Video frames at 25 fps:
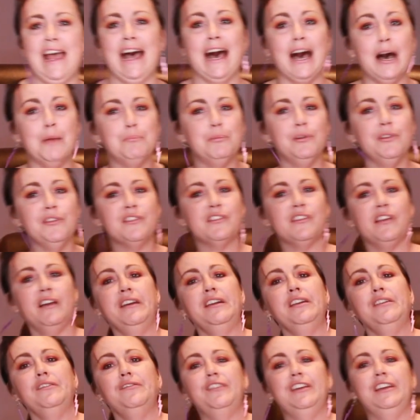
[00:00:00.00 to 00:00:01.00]
apple
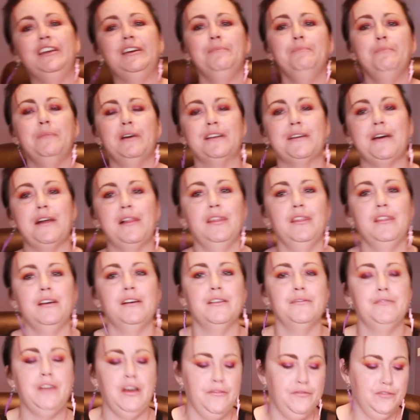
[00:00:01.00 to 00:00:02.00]
cider fan, but I
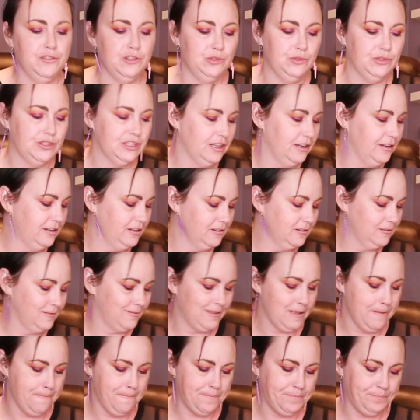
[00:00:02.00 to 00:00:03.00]
love fruit
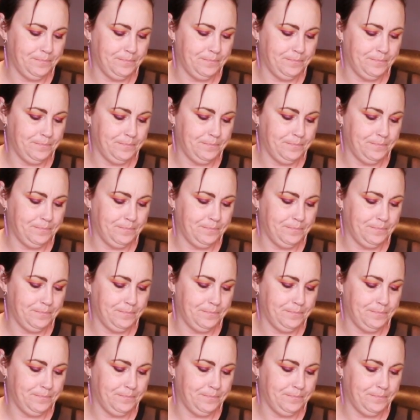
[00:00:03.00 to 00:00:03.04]
ciders.